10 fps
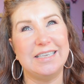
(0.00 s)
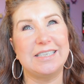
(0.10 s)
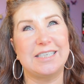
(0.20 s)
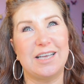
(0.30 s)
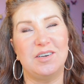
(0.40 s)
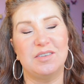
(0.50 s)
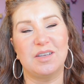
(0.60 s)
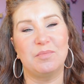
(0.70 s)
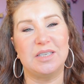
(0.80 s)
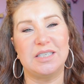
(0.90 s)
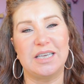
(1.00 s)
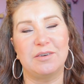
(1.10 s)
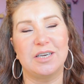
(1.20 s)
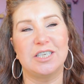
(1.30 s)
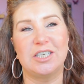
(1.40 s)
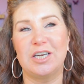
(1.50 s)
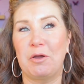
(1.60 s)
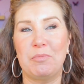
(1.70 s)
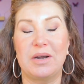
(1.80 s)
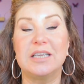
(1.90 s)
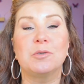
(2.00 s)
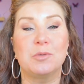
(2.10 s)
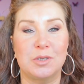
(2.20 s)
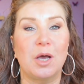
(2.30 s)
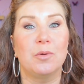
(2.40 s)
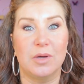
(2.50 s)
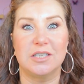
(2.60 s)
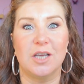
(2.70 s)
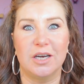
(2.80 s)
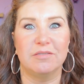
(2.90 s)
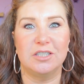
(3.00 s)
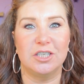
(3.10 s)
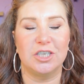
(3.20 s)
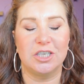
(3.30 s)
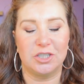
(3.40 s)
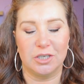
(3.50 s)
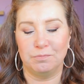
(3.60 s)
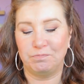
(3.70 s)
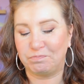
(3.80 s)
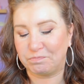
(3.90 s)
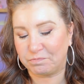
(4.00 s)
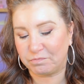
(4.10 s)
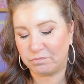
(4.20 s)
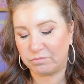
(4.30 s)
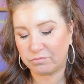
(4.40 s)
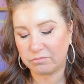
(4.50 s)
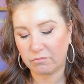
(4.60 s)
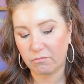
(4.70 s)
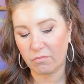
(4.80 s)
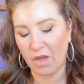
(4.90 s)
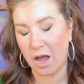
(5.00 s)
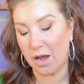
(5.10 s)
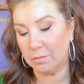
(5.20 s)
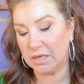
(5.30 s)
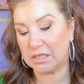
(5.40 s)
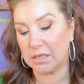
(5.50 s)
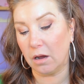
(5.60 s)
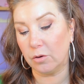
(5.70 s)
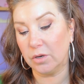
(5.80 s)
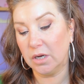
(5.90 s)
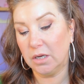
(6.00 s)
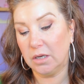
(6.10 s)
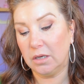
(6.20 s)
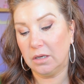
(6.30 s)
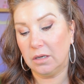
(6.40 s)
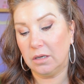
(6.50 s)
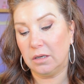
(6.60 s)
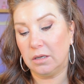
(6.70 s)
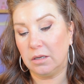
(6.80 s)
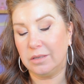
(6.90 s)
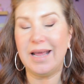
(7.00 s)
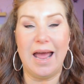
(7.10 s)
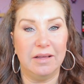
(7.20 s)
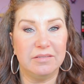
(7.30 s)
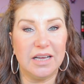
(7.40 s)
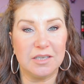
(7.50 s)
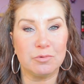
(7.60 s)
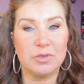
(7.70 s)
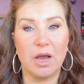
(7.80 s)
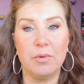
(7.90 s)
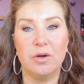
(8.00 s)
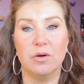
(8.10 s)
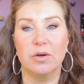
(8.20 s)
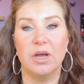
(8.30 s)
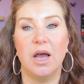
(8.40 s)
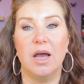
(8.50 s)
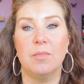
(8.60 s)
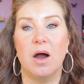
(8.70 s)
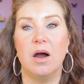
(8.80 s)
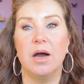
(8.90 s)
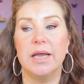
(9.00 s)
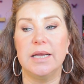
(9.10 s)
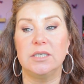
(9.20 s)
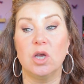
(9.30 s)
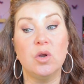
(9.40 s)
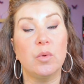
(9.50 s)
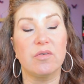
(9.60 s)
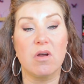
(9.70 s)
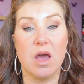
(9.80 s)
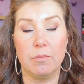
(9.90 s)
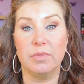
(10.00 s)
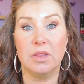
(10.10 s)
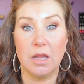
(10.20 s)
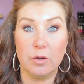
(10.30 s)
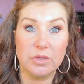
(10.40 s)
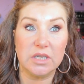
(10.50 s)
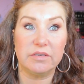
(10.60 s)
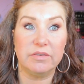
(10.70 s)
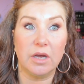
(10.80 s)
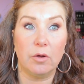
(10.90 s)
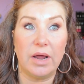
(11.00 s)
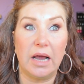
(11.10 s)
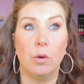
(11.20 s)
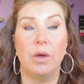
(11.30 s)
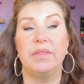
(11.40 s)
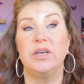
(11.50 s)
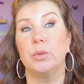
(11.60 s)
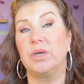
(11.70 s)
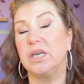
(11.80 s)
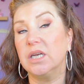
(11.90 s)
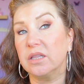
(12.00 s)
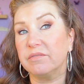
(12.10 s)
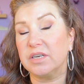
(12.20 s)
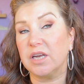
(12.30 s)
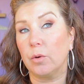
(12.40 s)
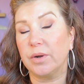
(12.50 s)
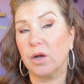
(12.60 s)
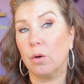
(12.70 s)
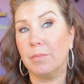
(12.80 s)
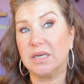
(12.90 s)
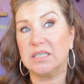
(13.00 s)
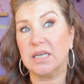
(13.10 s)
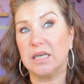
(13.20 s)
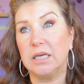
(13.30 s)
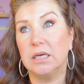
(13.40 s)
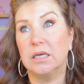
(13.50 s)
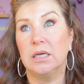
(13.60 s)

is a sign of something serious, you know, but it's also a sign of indigestion. Um, so yeah, that's what's going on. Um, I don't know whether I'll upload this video now and then do another video when I go on Monday.